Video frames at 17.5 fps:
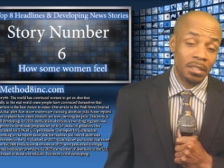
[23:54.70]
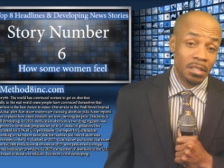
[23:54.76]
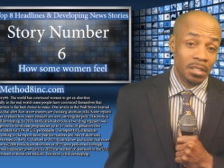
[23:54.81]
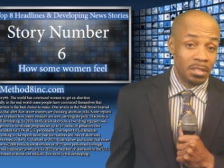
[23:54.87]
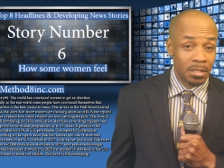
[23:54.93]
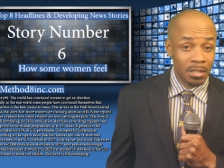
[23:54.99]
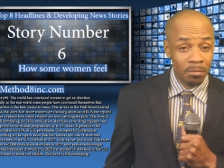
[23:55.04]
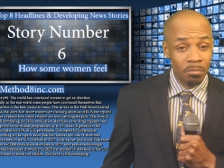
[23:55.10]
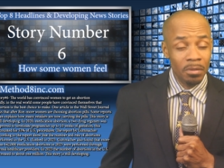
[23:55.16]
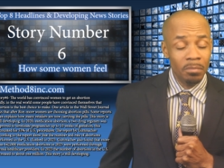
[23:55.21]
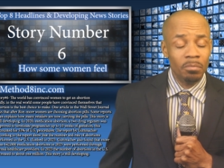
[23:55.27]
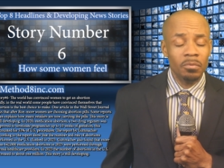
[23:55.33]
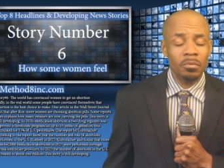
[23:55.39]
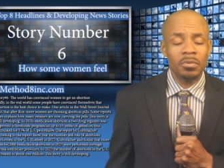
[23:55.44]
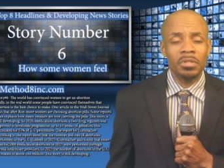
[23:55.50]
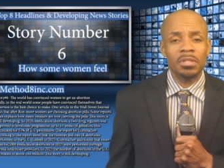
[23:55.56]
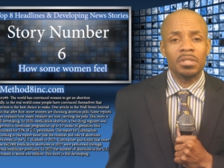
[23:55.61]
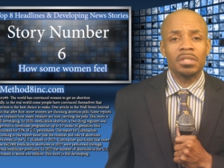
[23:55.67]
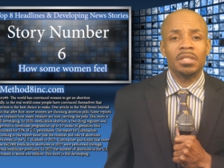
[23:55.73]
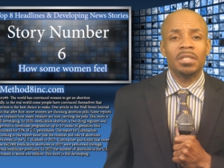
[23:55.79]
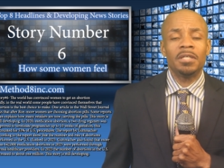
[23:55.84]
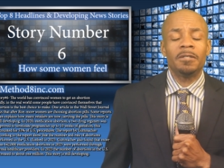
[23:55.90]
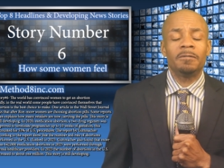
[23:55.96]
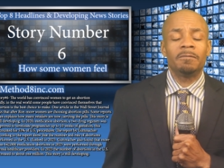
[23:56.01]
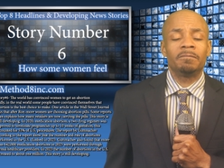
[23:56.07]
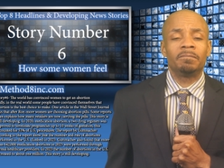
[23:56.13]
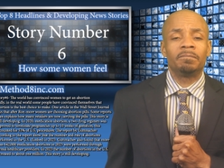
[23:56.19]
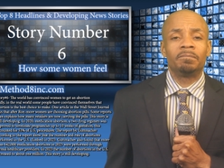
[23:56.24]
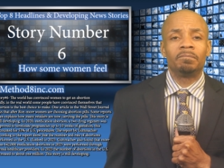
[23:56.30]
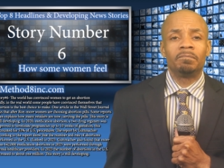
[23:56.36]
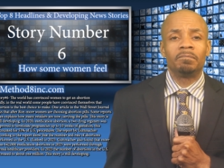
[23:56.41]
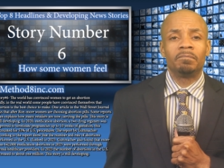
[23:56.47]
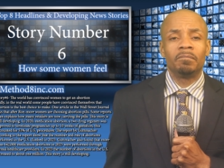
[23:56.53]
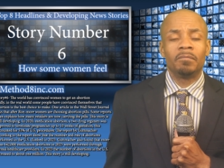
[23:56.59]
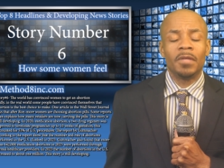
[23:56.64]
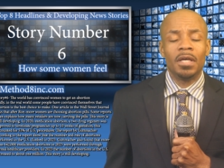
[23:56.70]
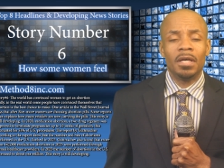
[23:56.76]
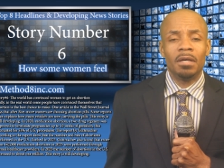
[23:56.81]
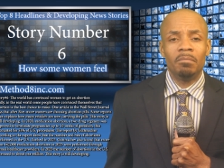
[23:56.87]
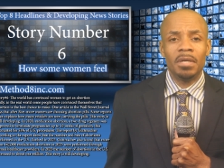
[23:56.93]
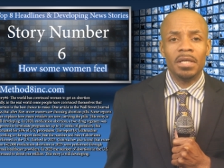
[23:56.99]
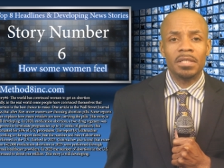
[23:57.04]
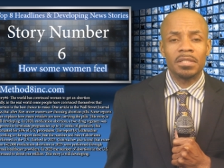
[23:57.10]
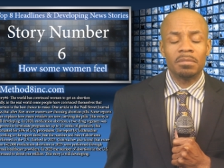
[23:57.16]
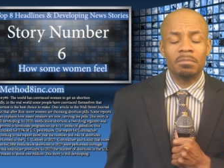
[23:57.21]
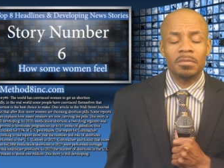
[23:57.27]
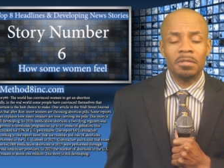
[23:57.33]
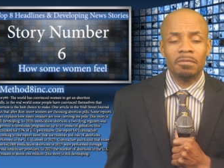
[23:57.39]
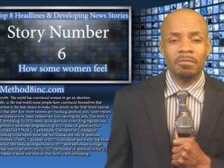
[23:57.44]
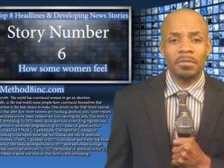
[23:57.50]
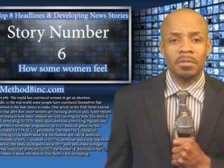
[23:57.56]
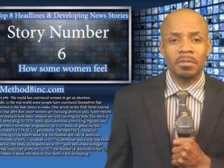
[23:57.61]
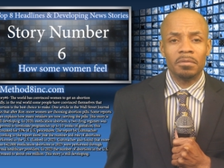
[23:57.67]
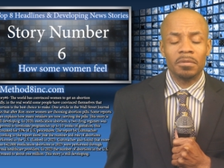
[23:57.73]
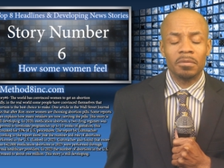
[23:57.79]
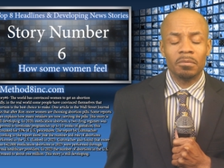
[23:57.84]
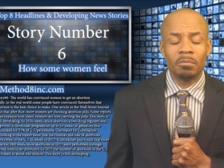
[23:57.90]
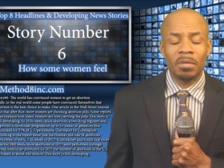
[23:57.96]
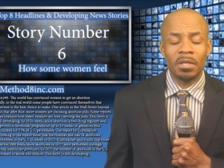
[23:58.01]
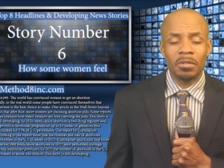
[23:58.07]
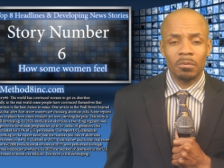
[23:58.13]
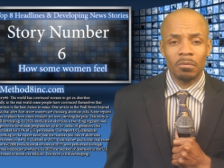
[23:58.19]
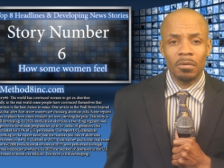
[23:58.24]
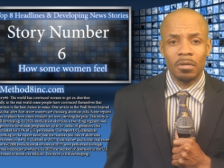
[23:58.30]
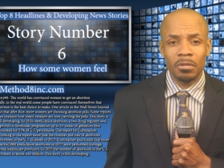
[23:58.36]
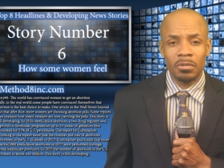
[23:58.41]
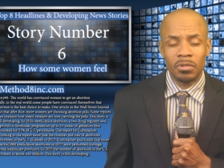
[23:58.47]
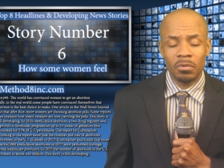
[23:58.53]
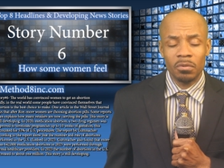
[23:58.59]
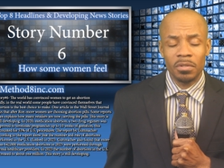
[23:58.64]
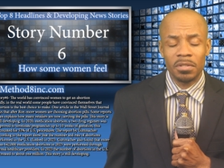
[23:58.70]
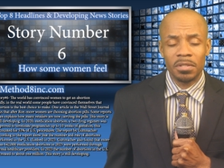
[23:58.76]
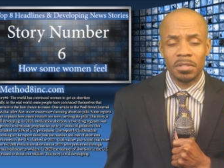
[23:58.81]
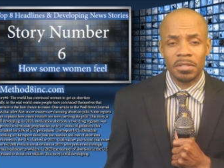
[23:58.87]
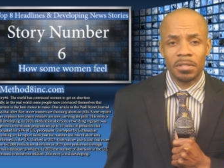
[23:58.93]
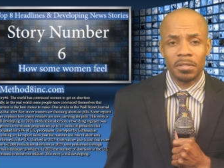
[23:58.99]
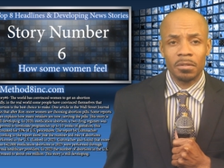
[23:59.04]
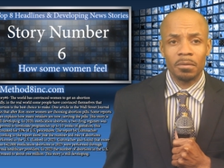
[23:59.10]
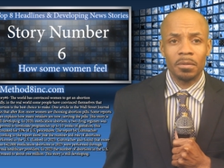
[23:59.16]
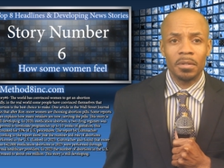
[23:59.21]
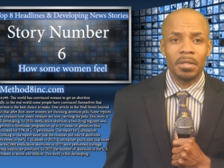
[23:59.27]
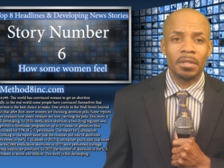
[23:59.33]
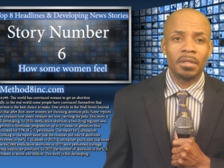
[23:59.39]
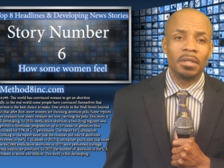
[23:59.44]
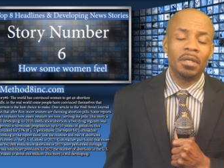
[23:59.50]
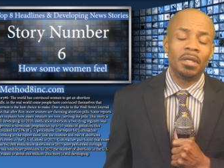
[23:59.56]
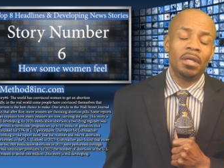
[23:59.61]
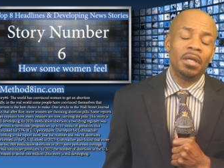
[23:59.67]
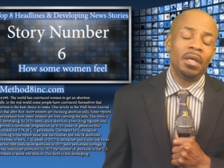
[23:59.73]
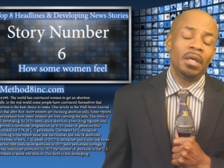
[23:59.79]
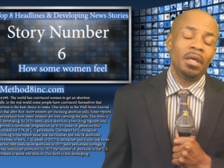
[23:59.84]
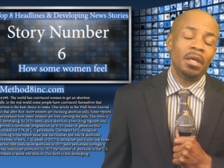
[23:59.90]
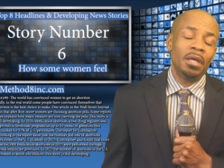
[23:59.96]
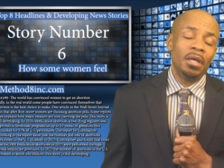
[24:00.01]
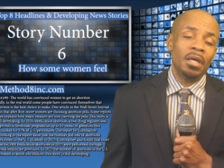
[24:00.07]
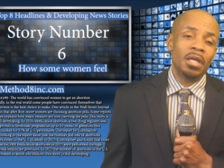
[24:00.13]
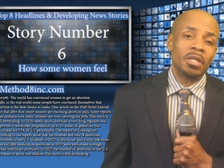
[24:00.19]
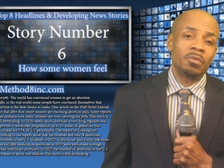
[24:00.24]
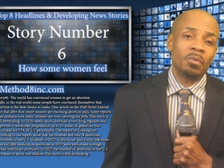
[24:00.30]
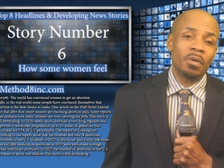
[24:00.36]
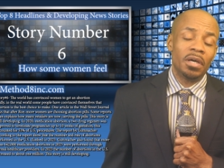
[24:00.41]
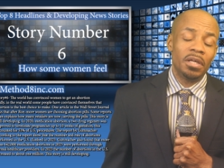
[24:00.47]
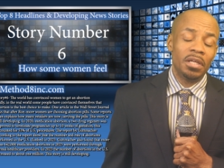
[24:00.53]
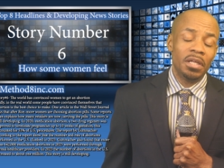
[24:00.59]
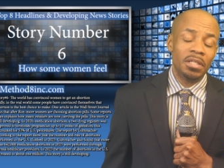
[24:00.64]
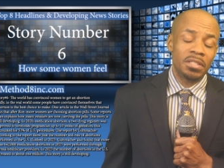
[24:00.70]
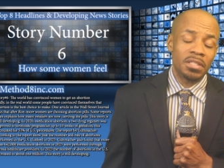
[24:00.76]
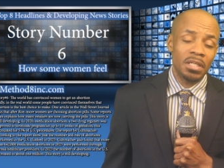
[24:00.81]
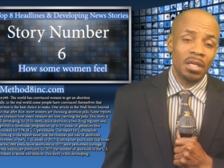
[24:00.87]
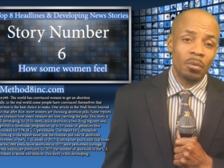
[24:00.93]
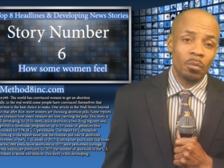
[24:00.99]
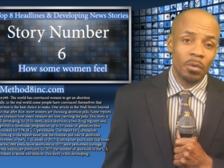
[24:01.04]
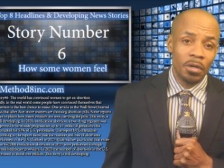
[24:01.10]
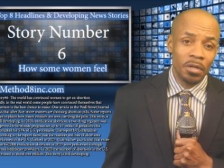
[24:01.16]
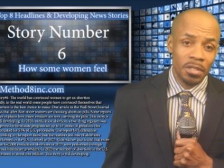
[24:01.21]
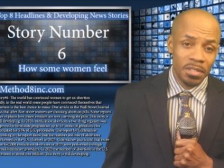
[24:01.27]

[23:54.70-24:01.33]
and some people just uh, uh make some different make the wrong choices. So uh, that's why they say, where